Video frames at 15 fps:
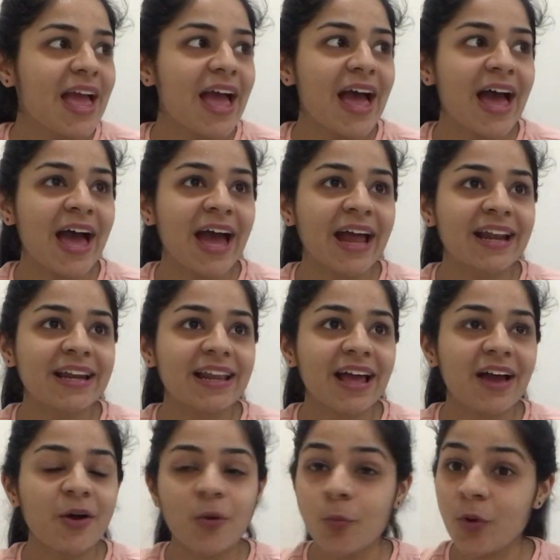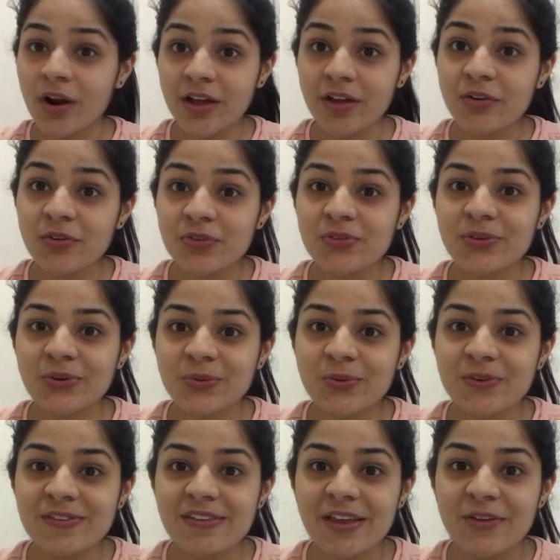And what I used to do
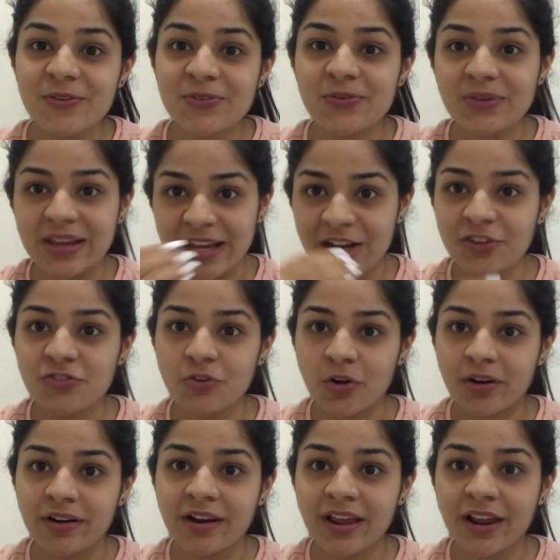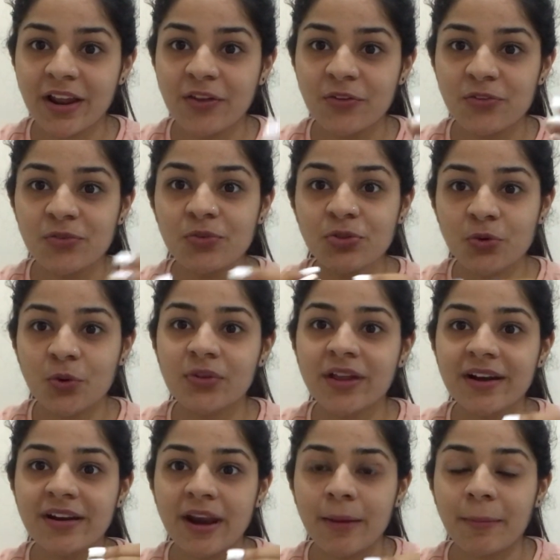was I used to eat chocolate and I used to throw
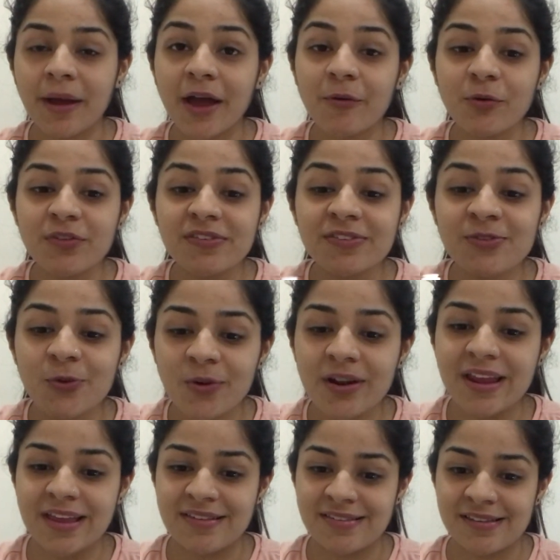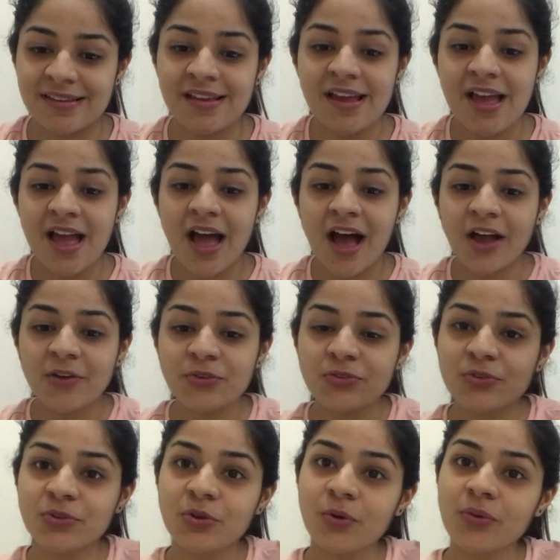that wrapper. I was so lazy. I used to
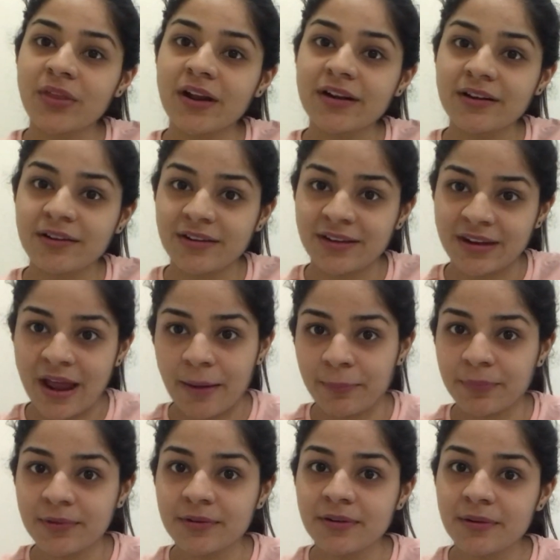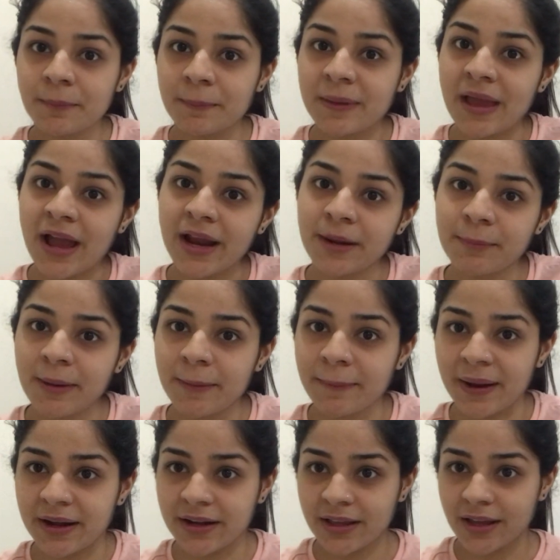throw that wrapper behind my
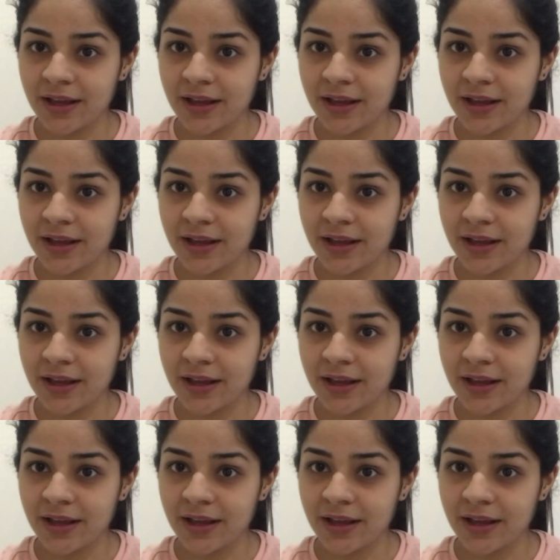bed.